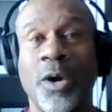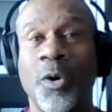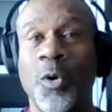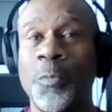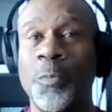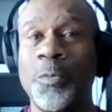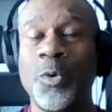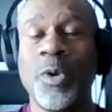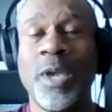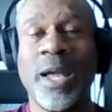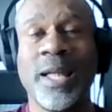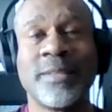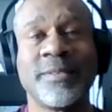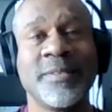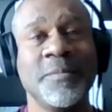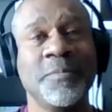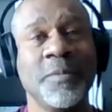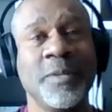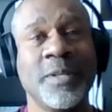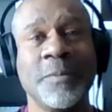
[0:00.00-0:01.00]
hope you got
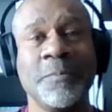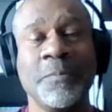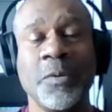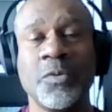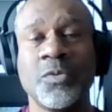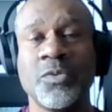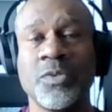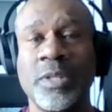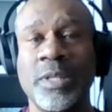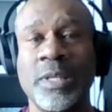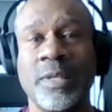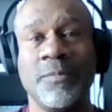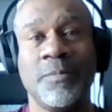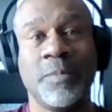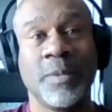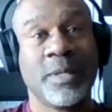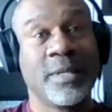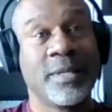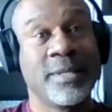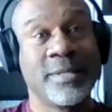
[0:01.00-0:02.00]
something up your sleeve,
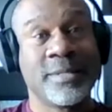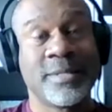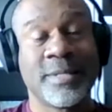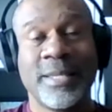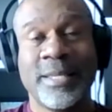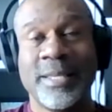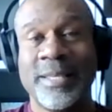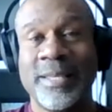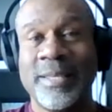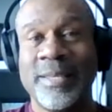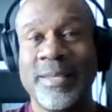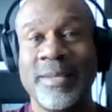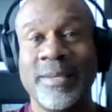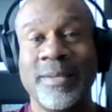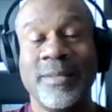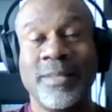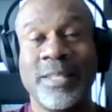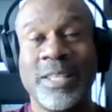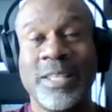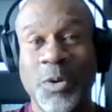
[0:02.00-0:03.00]
because
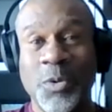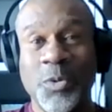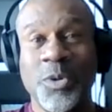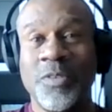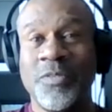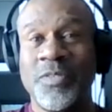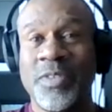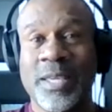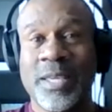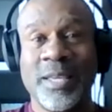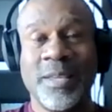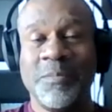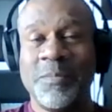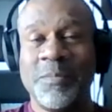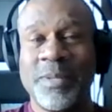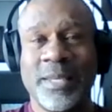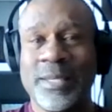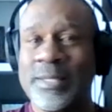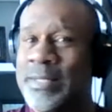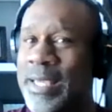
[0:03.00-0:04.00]
the owner of the
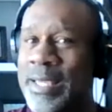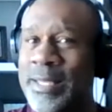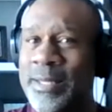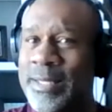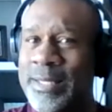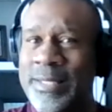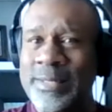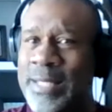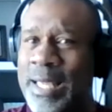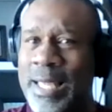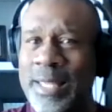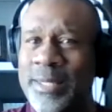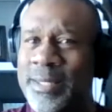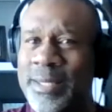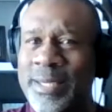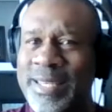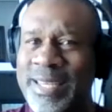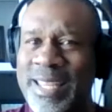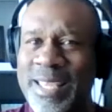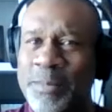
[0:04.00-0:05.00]
company, he's not
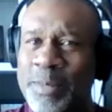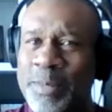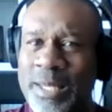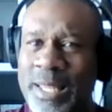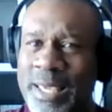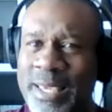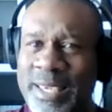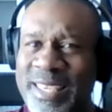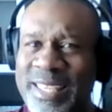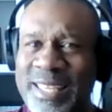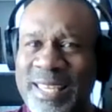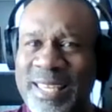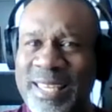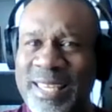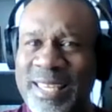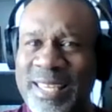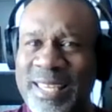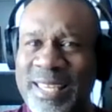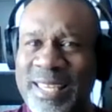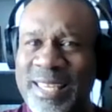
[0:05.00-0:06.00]
looking at me like he
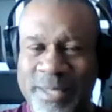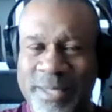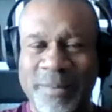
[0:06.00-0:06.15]
likes me.